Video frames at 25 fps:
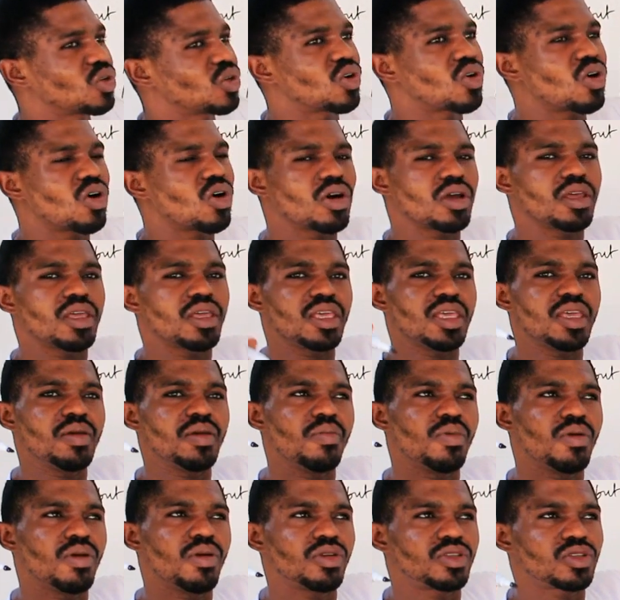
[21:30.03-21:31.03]
we call
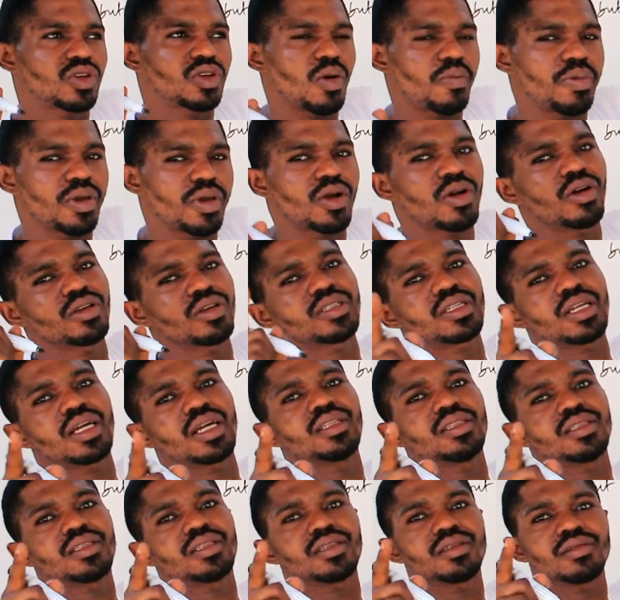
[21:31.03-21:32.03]
ebullioscopic
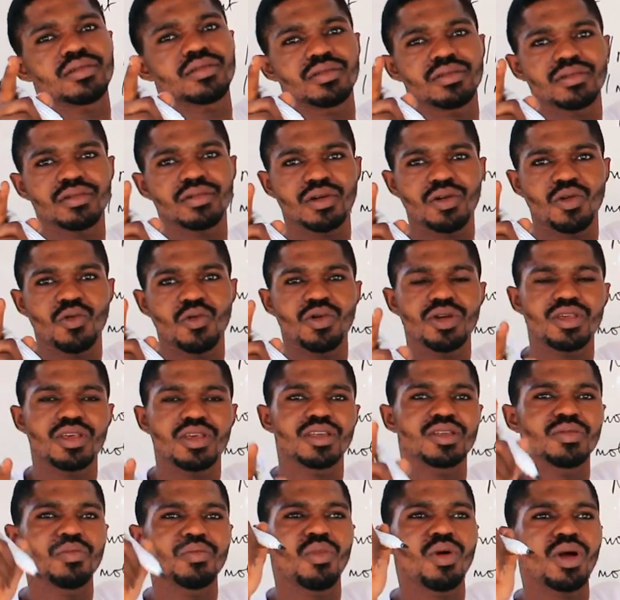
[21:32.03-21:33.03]
constant, which
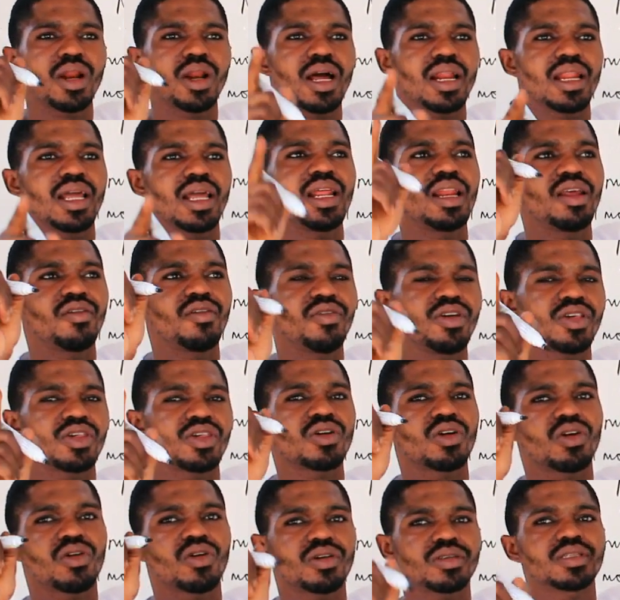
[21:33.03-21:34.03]
is molar
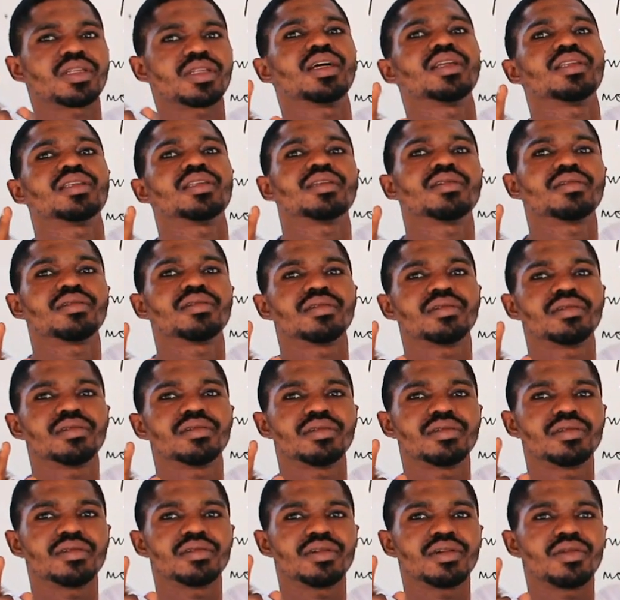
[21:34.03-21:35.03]
elevation constant.
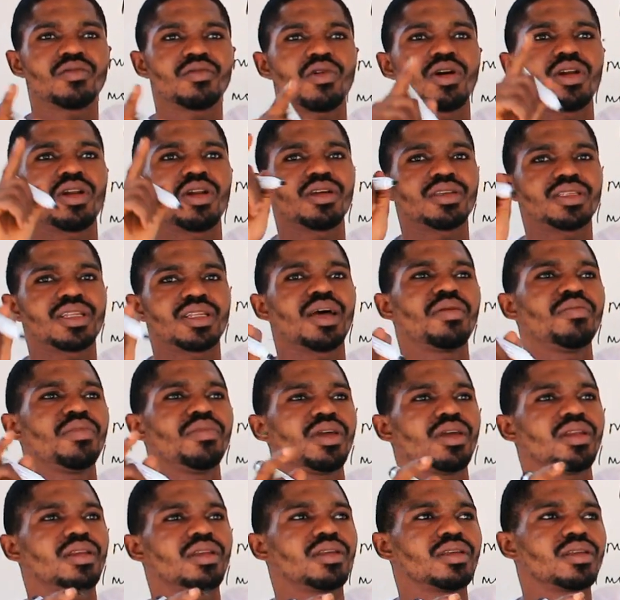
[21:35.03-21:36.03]
What does that
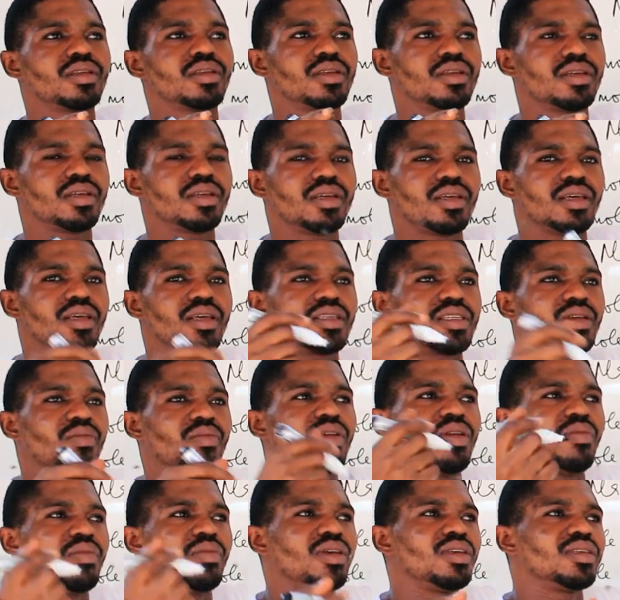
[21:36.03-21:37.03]
mean? It
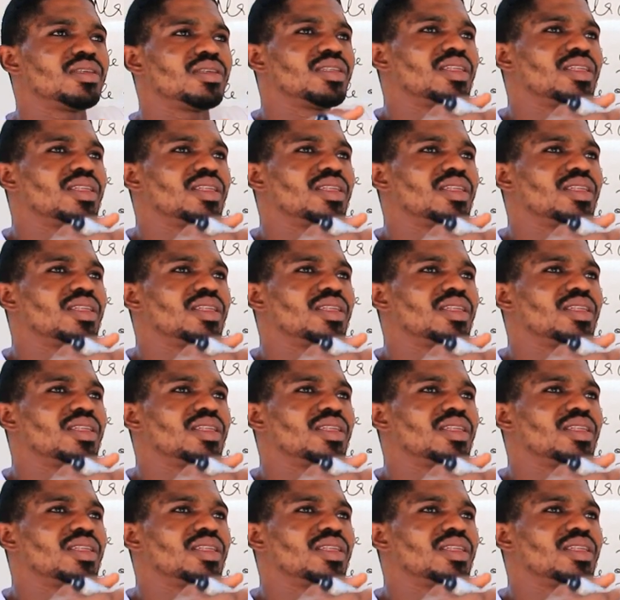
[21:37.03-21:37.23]
simply means